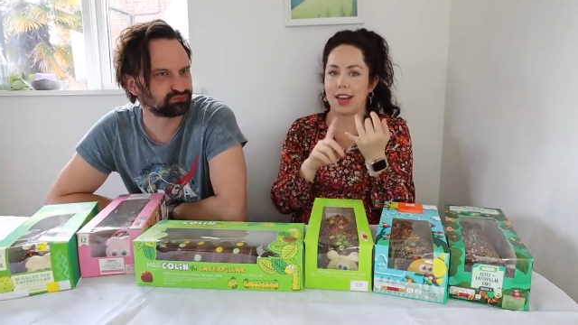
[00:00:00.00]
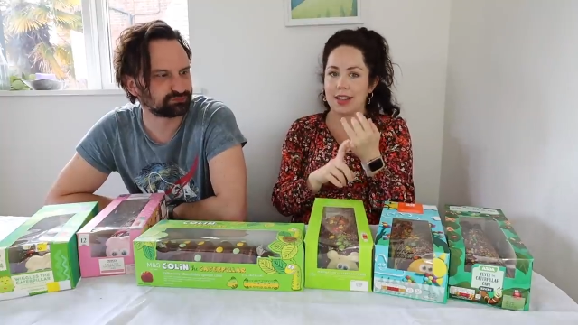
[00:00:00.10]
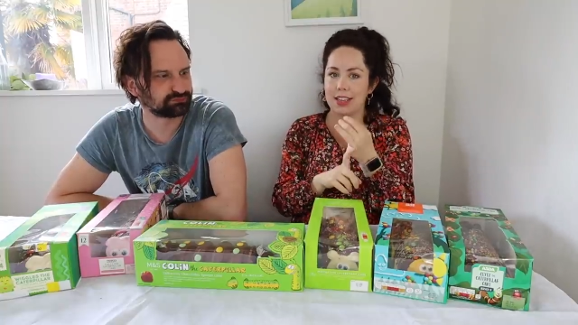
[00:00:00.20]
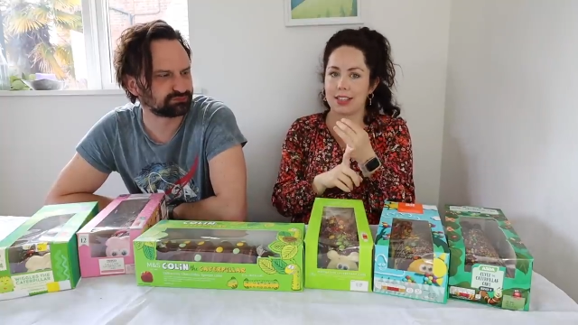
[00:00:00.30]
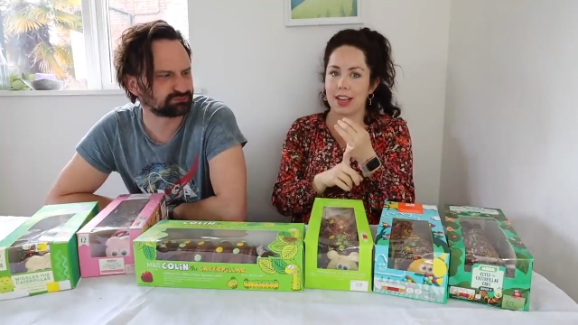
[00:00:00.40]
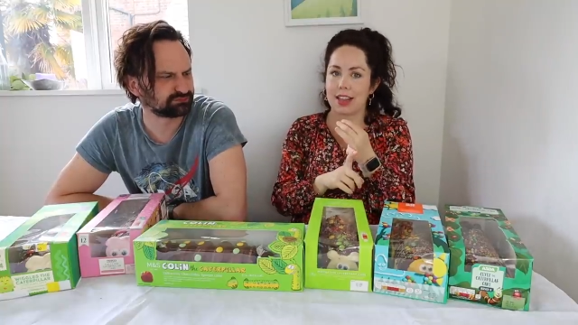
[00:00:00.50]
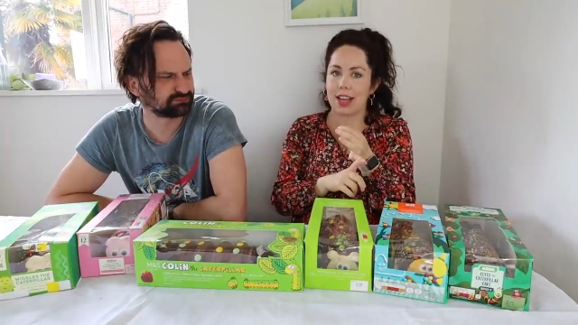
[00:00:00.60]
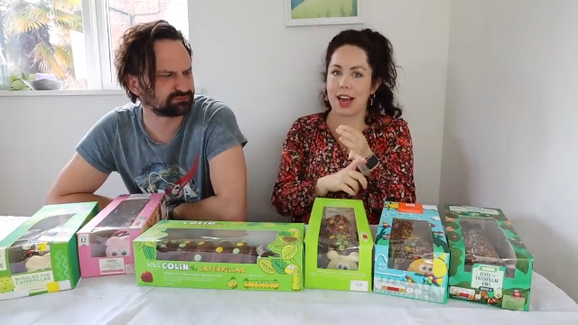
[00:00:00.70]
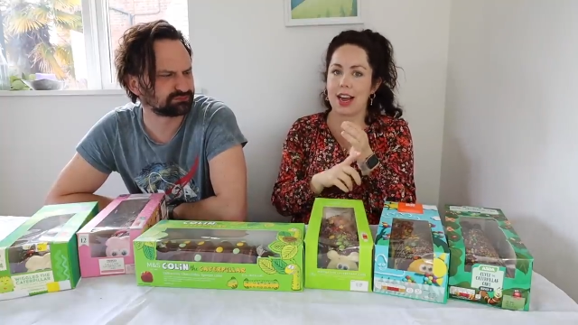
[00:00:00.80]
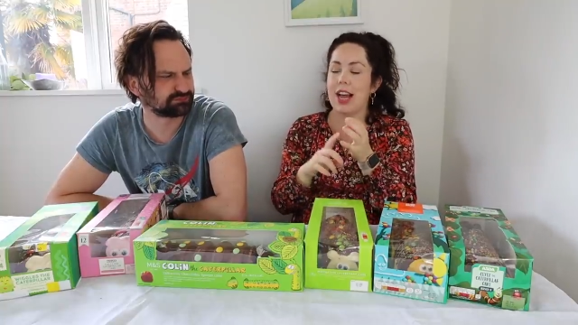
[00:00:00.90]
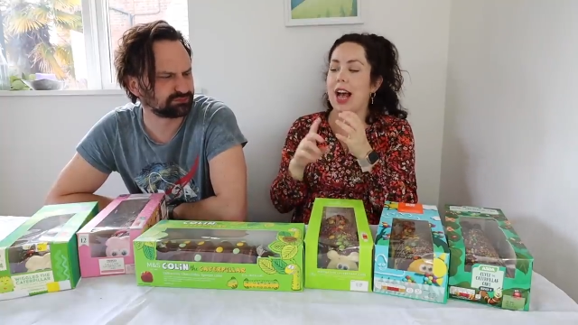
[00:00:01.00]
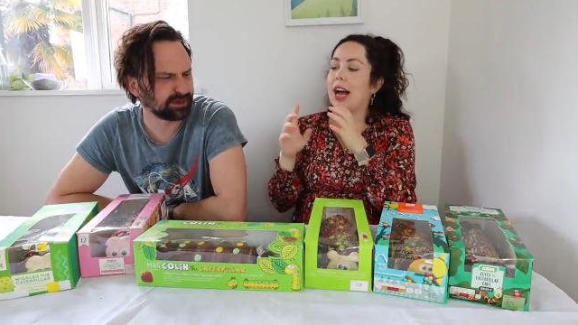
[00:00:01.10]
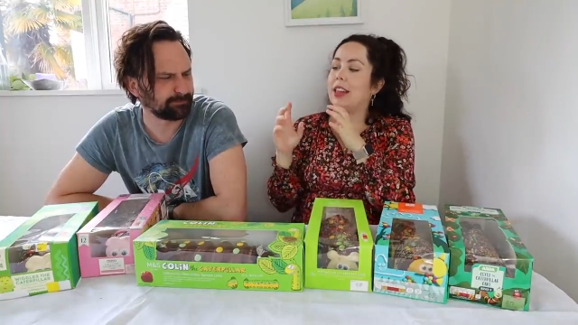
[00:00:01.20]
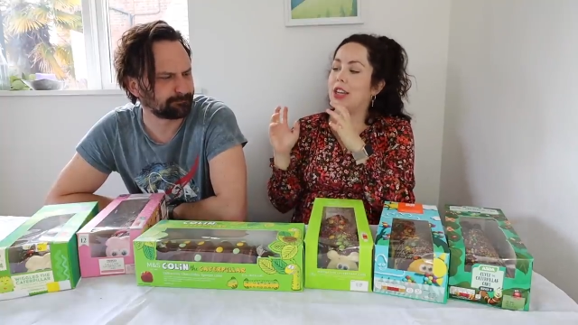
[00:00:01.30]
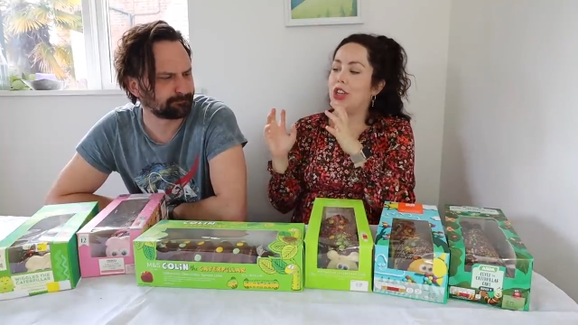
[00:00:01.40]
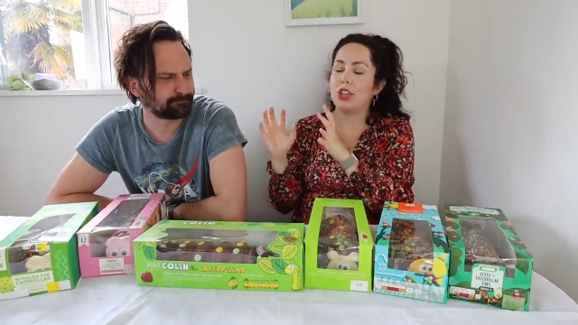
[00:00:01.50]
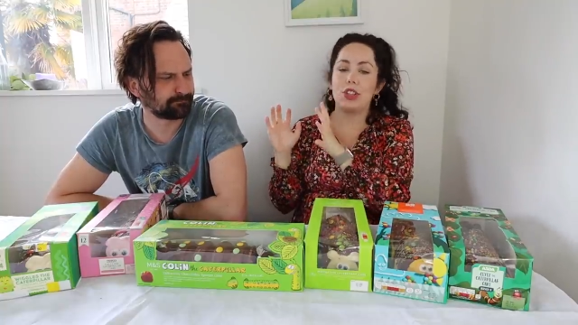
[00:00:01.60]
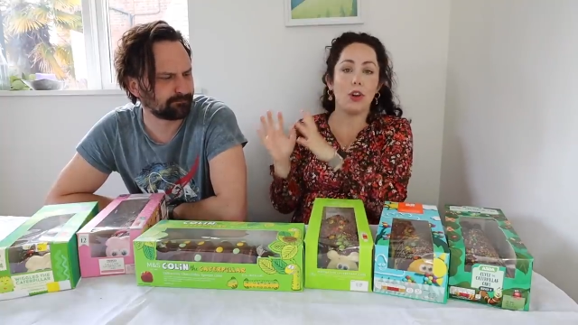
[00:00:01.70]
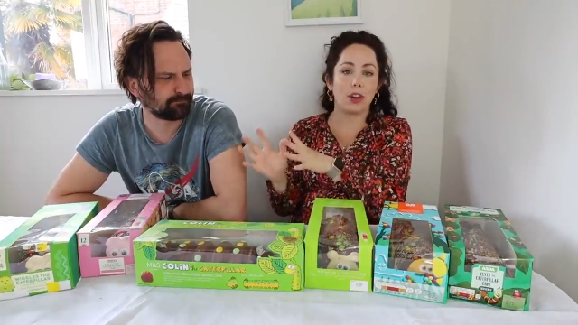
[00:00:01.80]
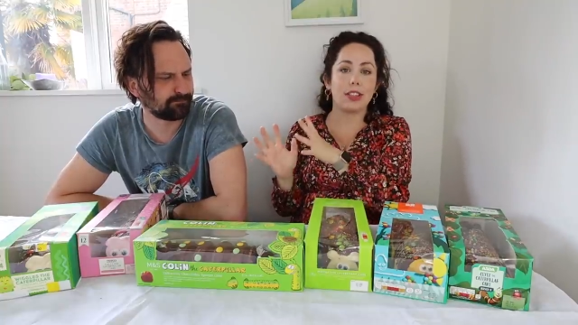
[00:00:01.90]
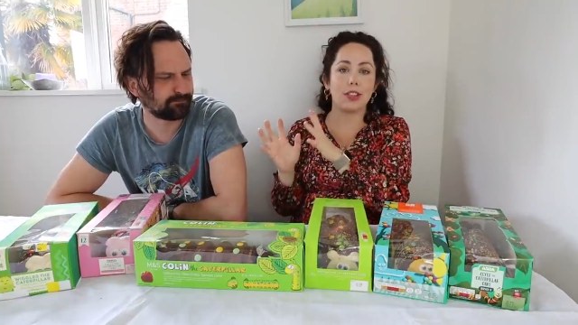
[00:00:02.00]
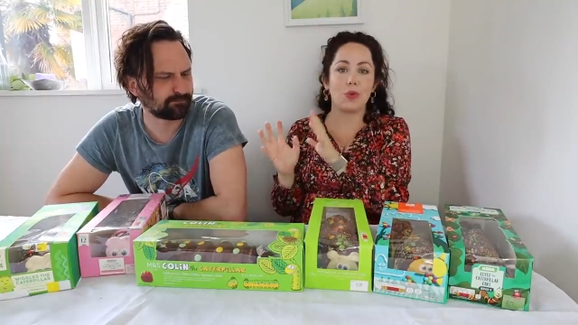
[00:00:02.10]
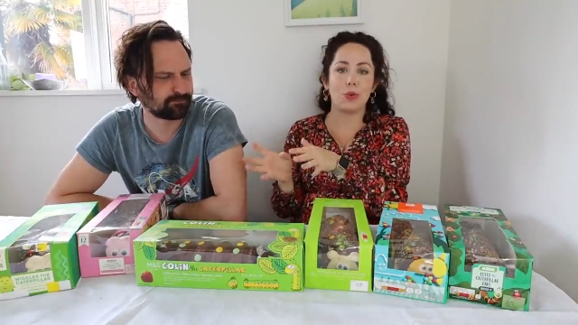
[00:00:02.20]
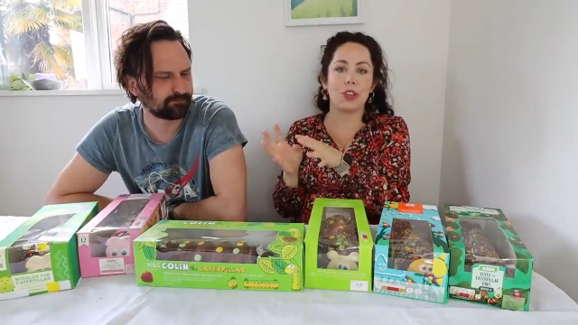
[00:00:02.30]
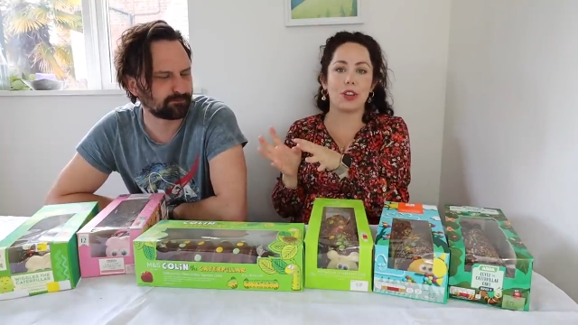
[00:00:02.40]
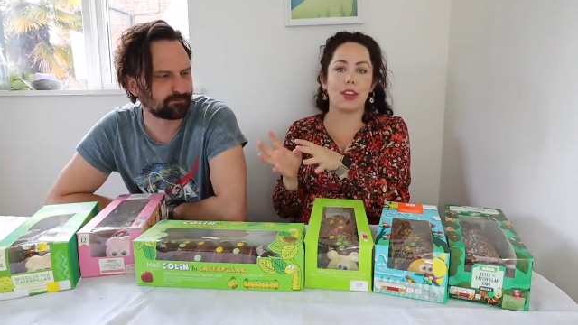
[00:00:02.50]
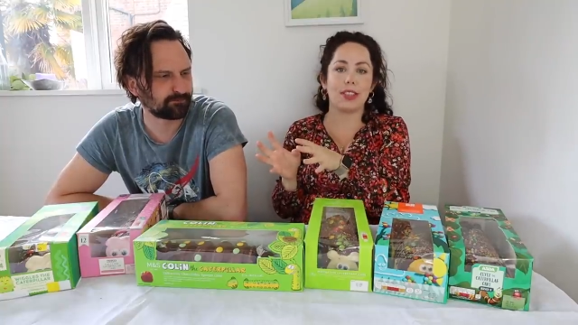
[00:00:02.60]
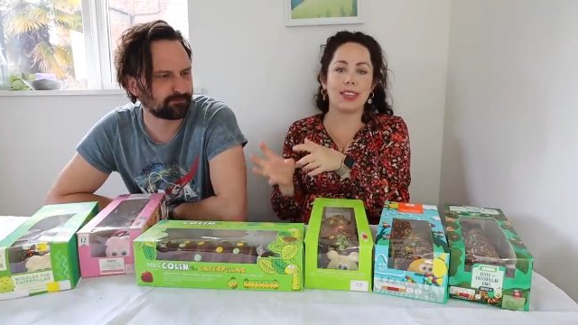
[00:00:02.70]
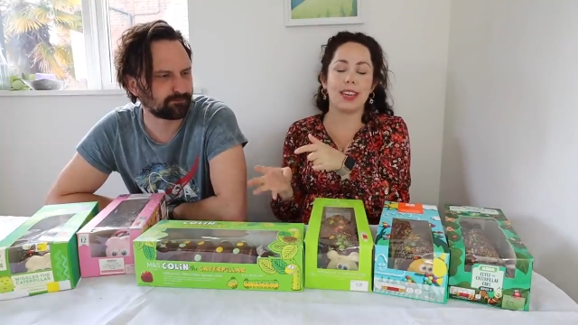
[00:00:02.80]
Speaker 1: and things like that, yep. and then Lawrence is also going to